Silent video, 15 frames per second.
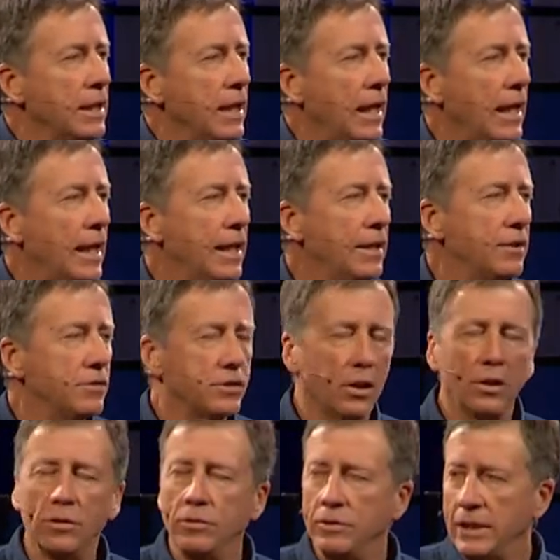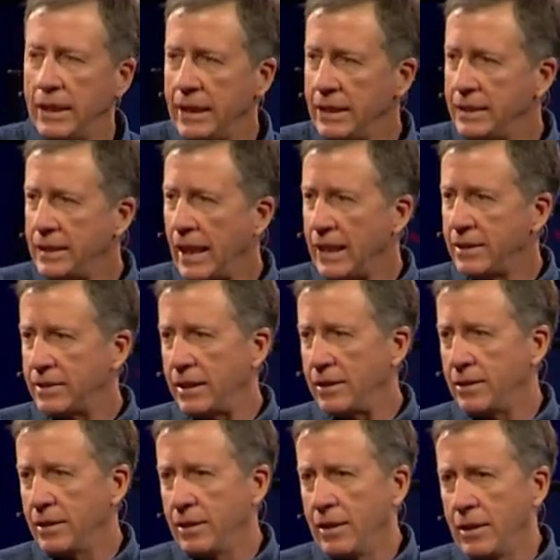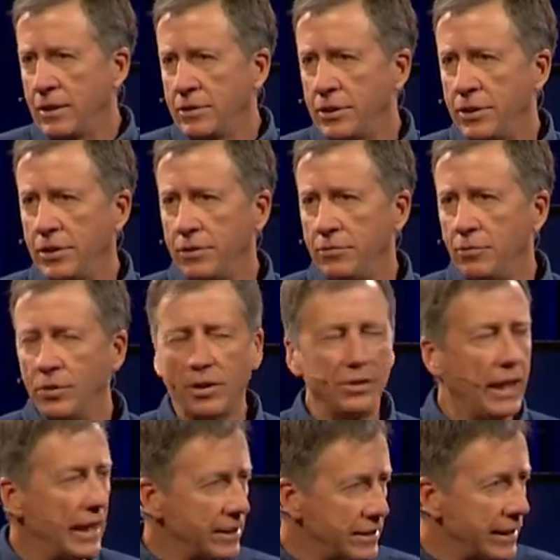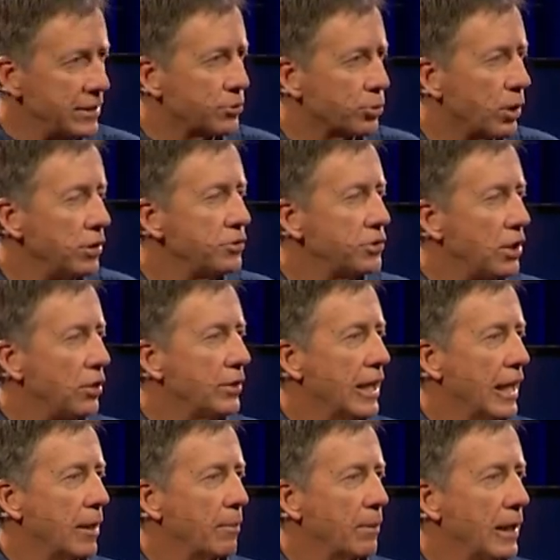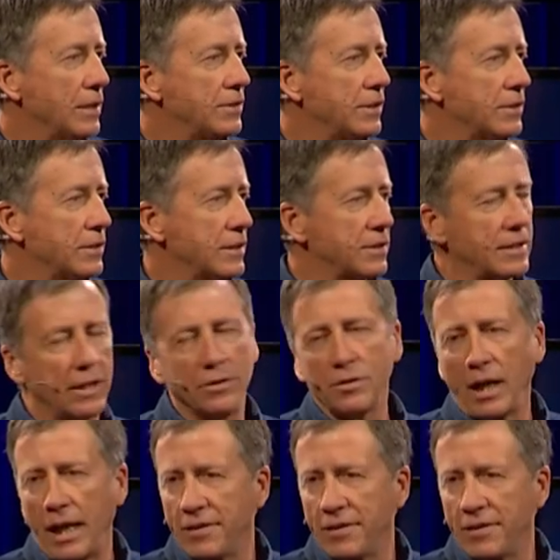And so he takes it to one of these antiques roadshow kind of places and says,